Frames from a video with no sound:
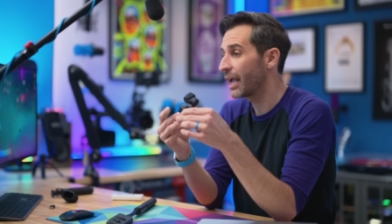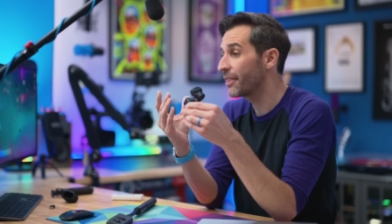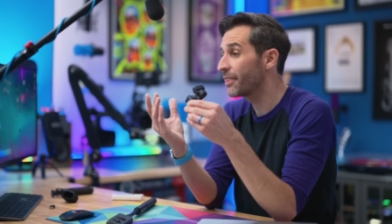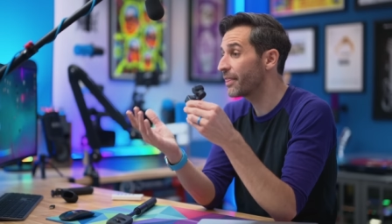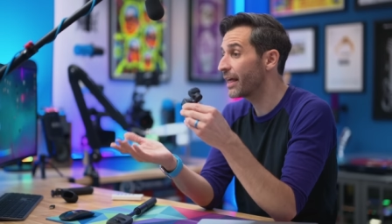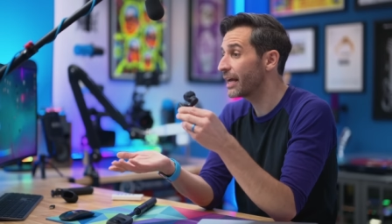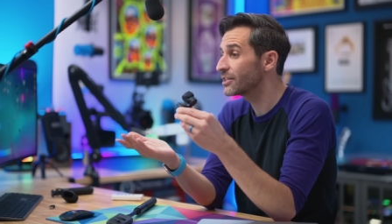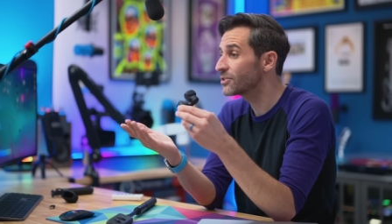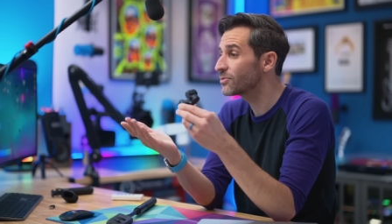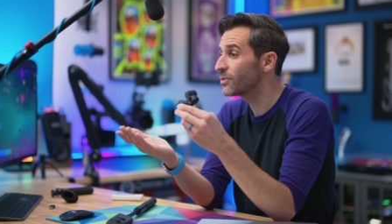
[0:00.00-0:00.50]
And
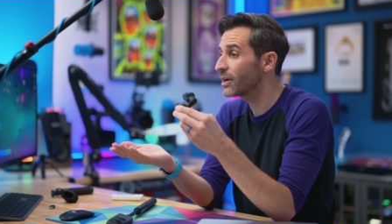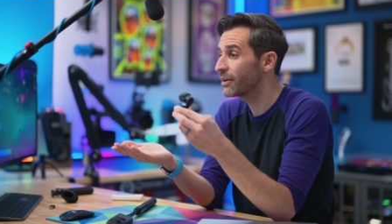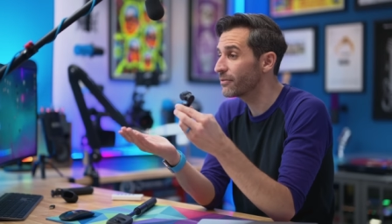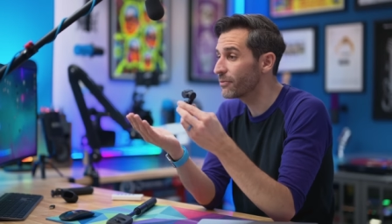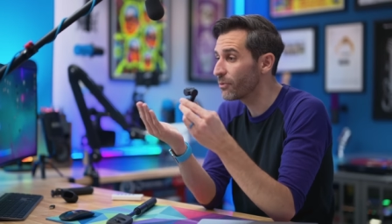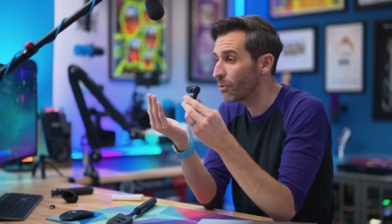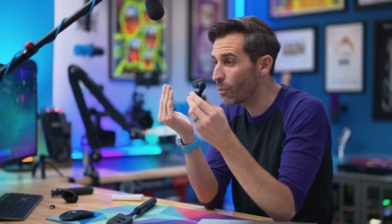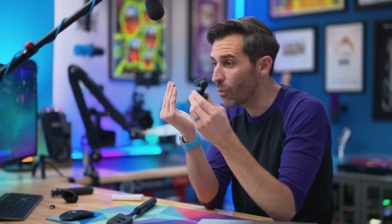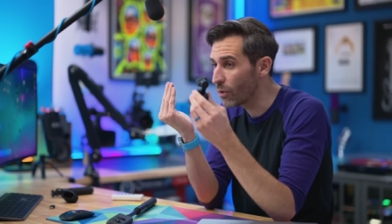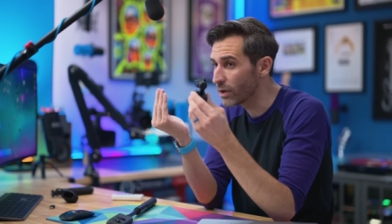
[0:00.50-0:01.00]
that's what I've
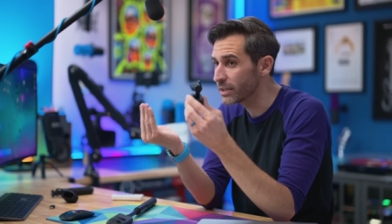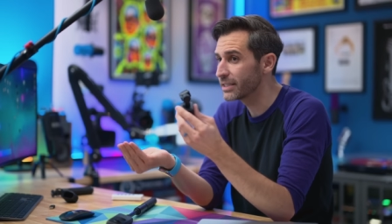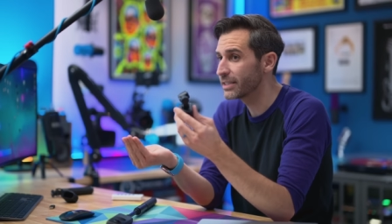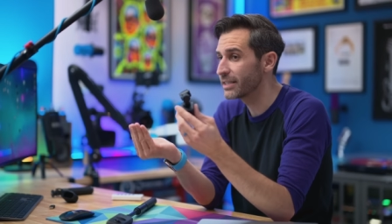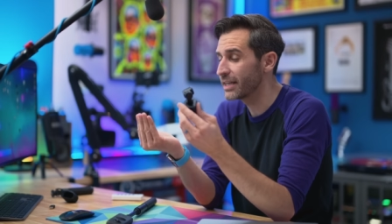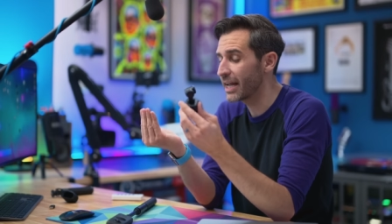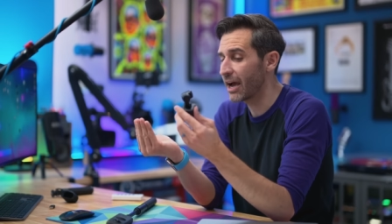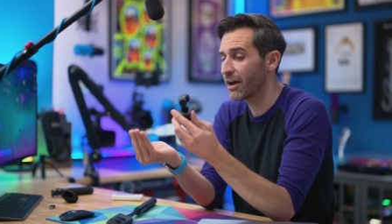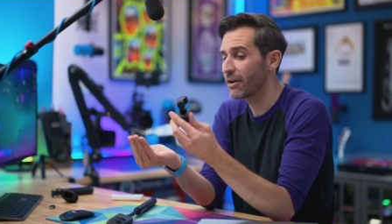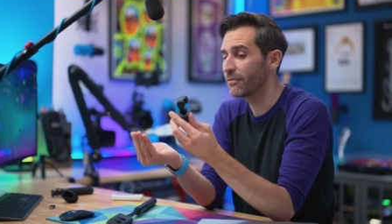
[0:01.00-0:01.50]

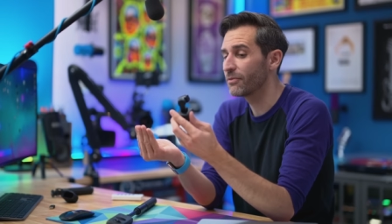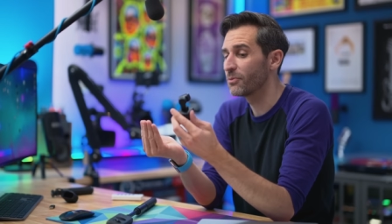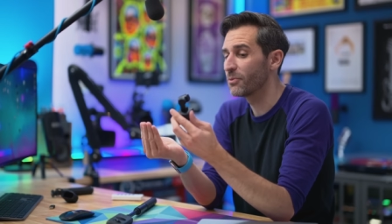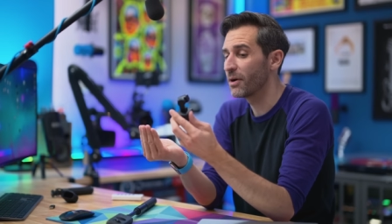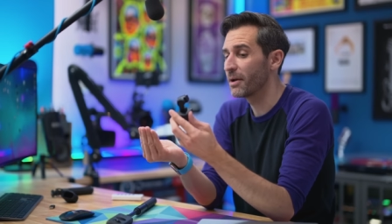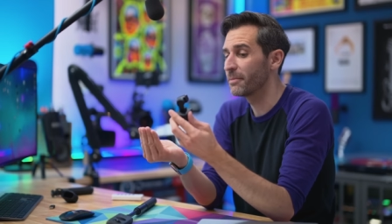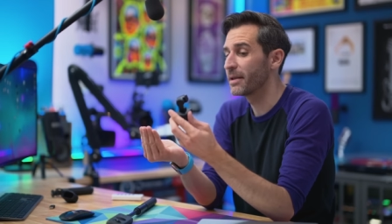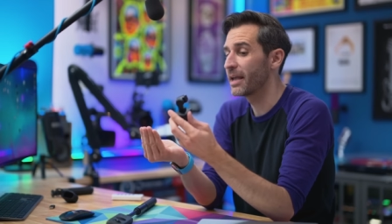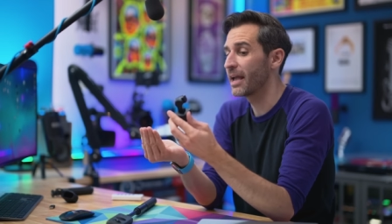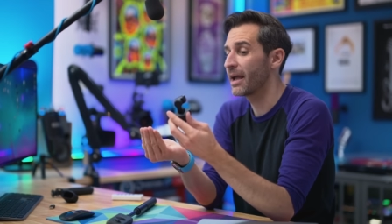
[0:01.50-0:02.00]
wanted out of a
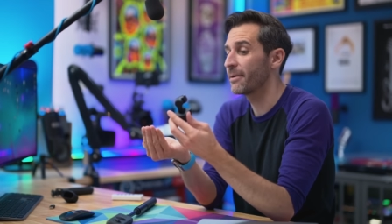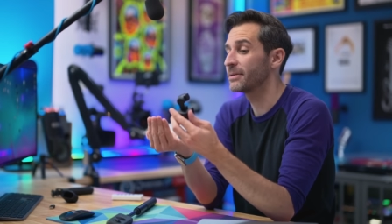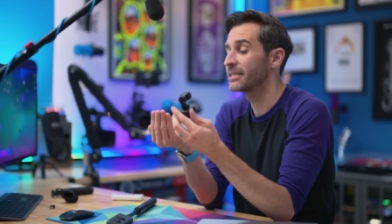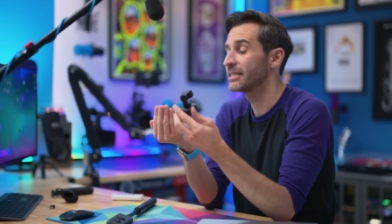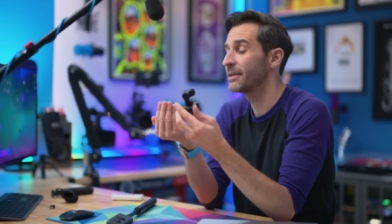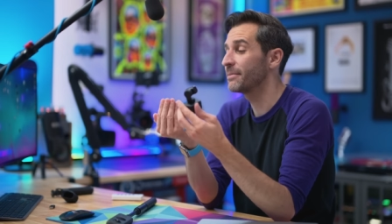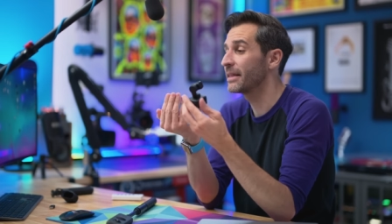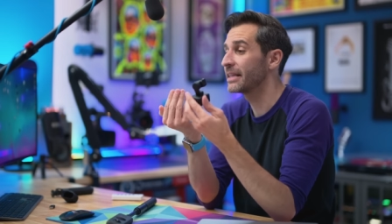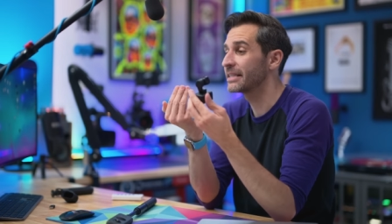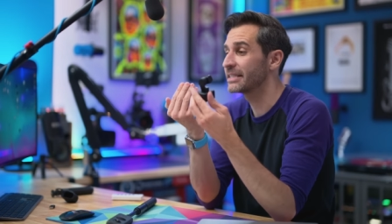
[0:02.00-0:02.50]
webcam, is
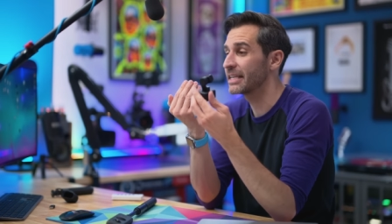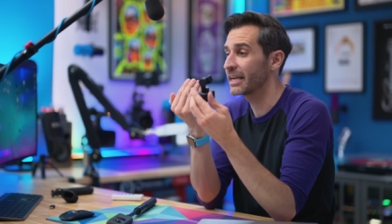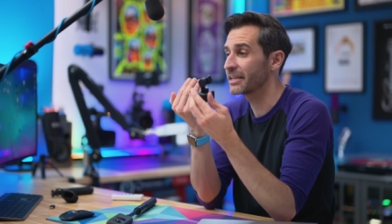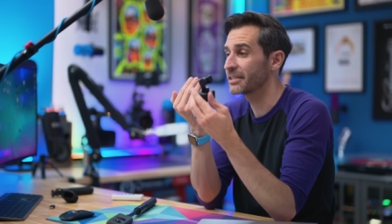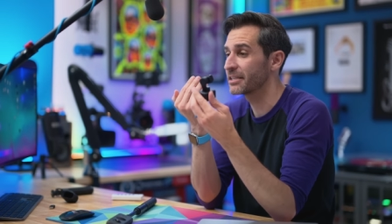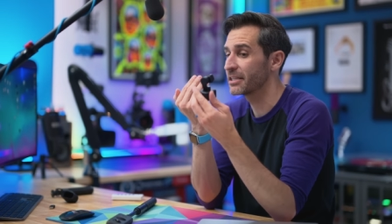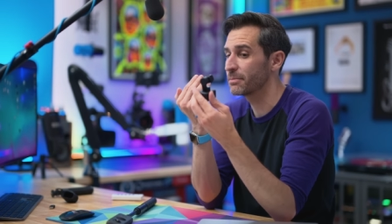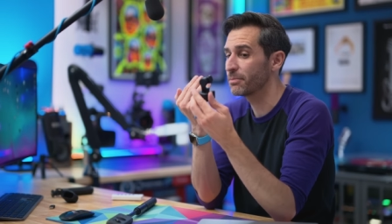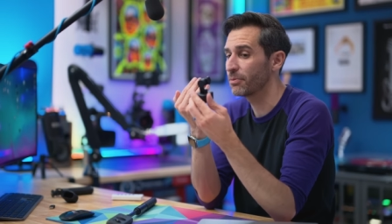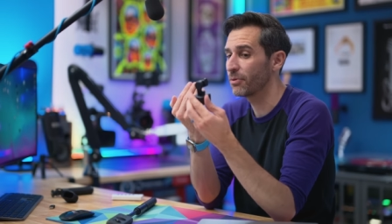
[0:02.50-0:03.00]
something that's
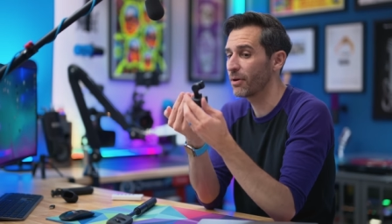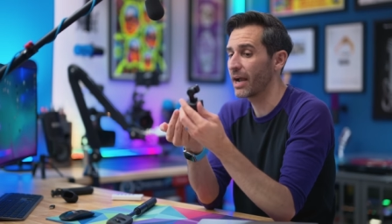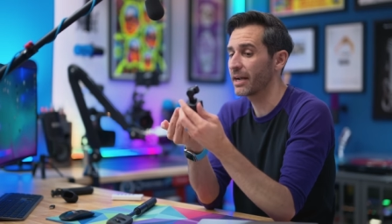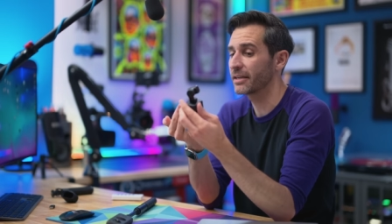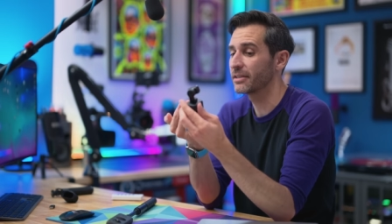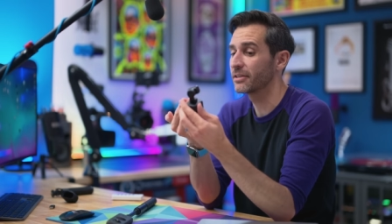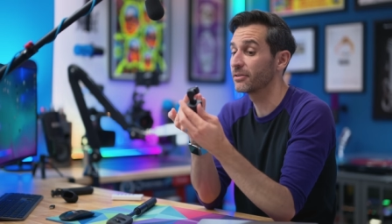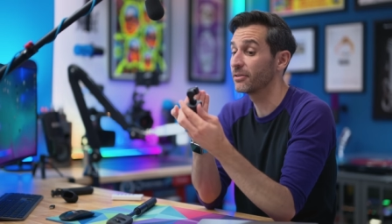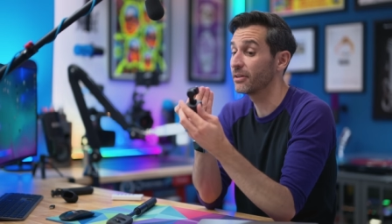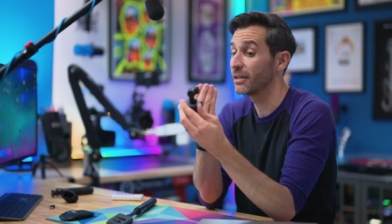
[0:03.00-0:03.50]
actually
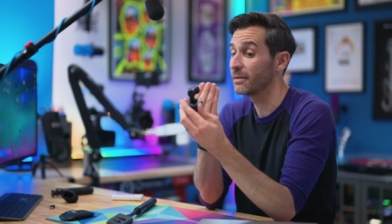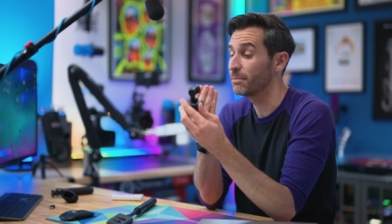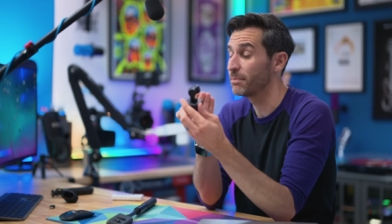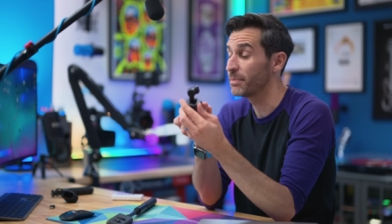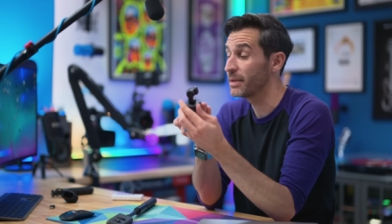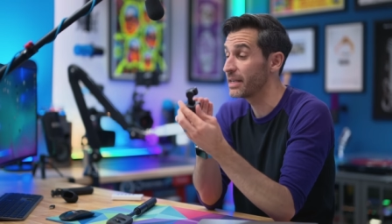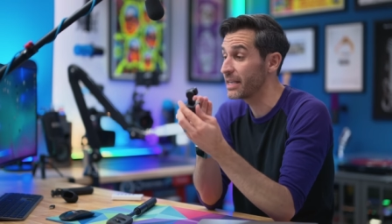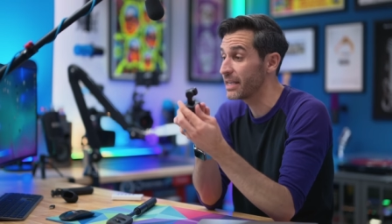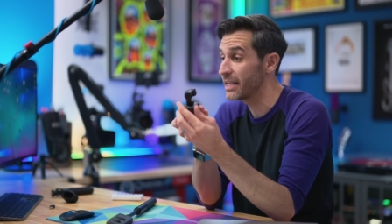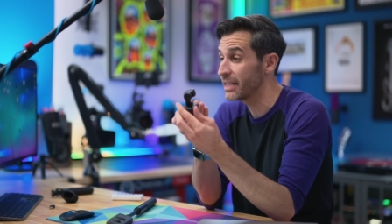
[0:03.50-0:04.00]
practical at
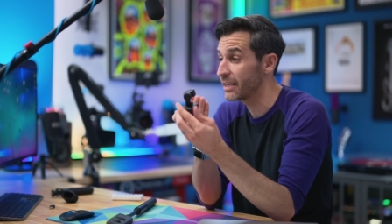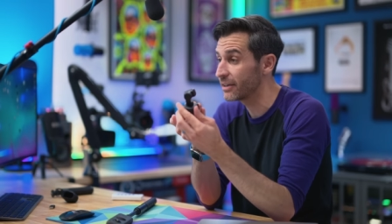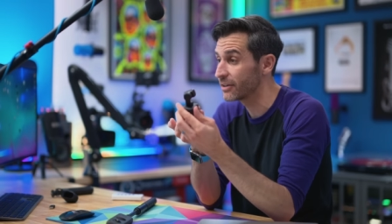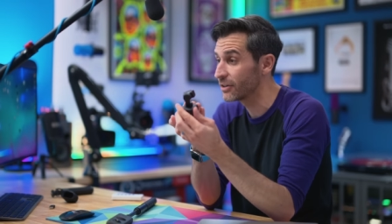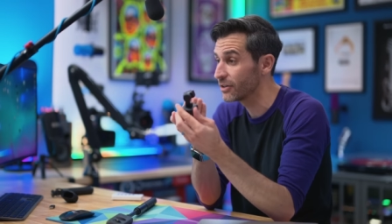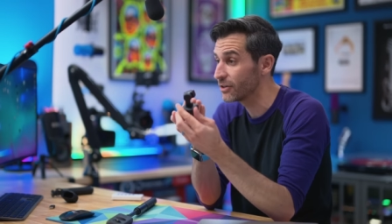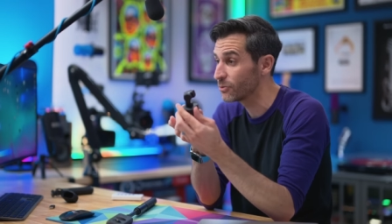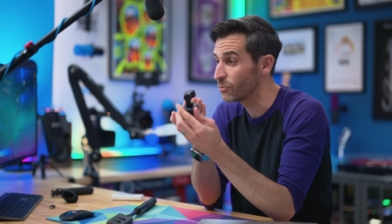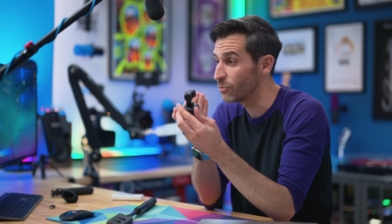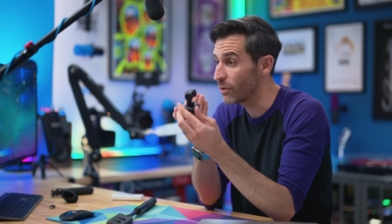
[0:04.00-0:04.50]
being a
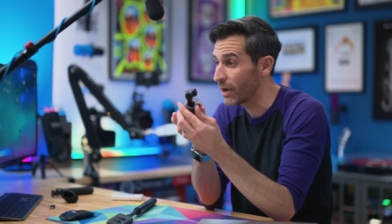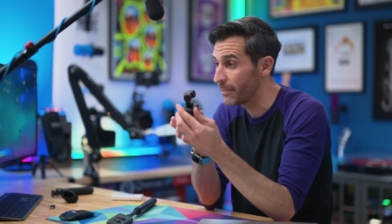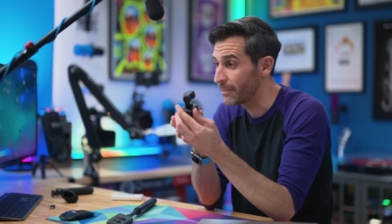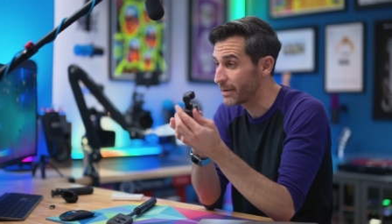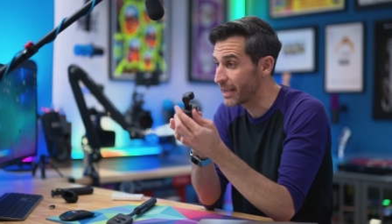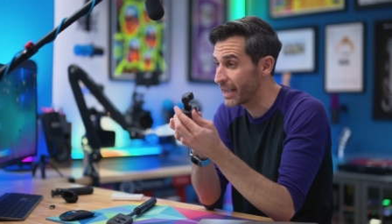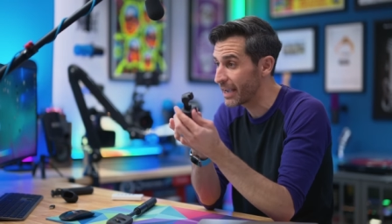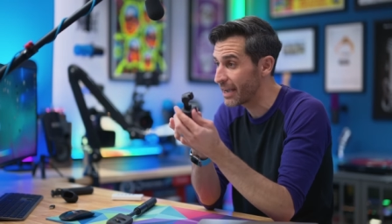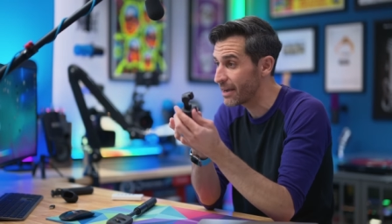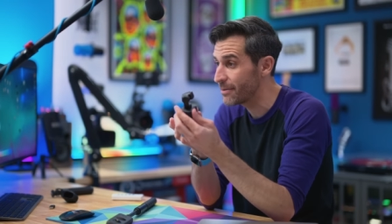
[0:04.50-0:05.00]
good
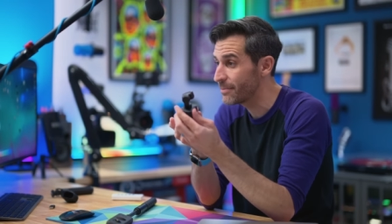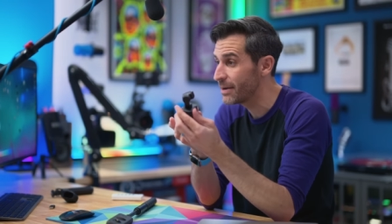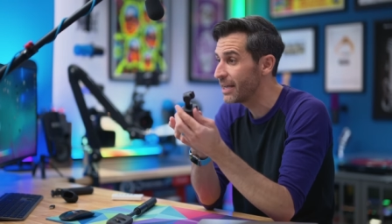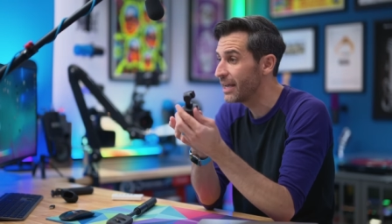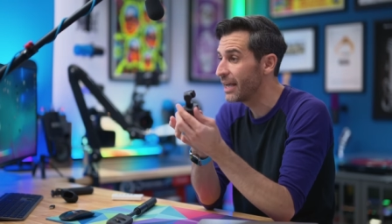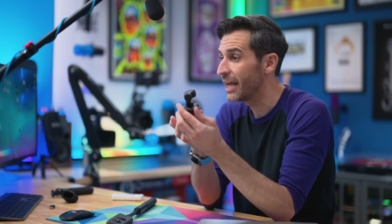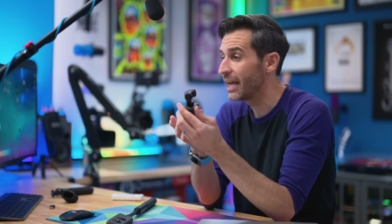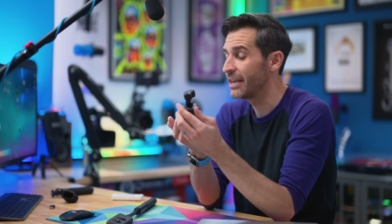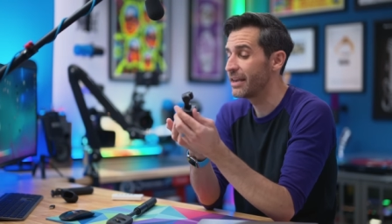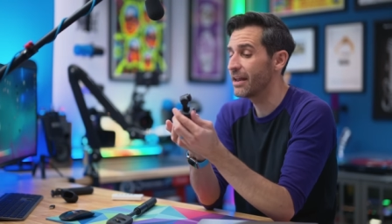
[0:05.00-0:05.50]
webcam
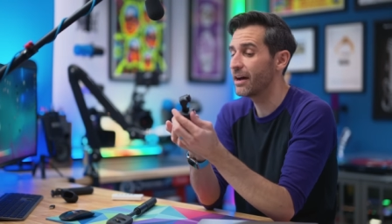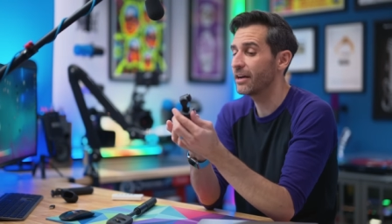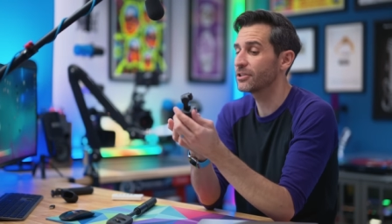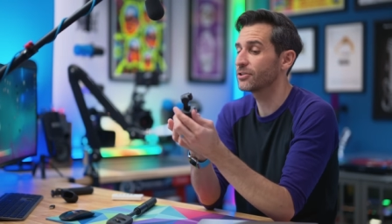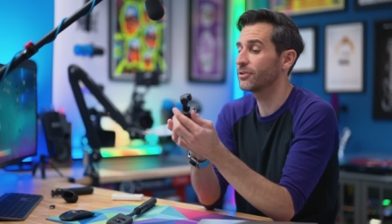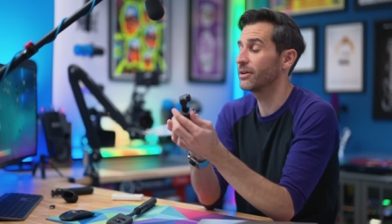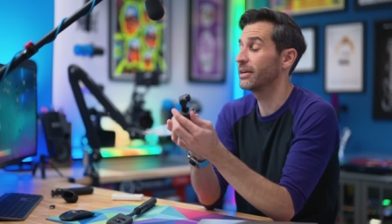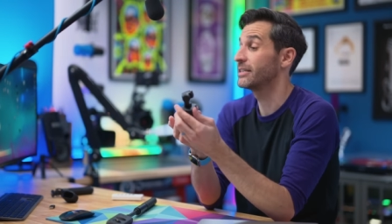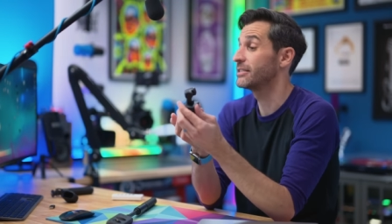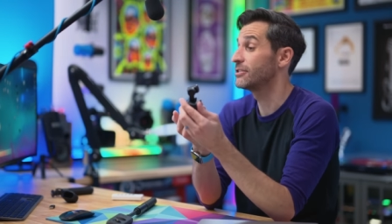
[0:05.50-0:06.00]
and not
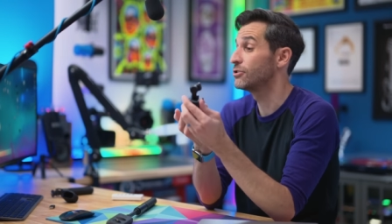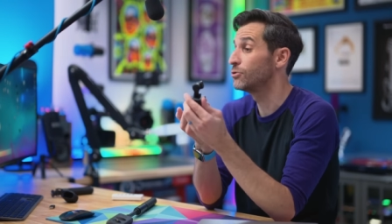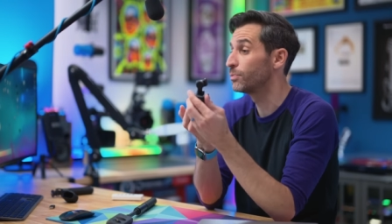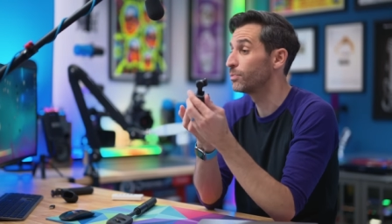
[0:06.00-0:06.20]
trying to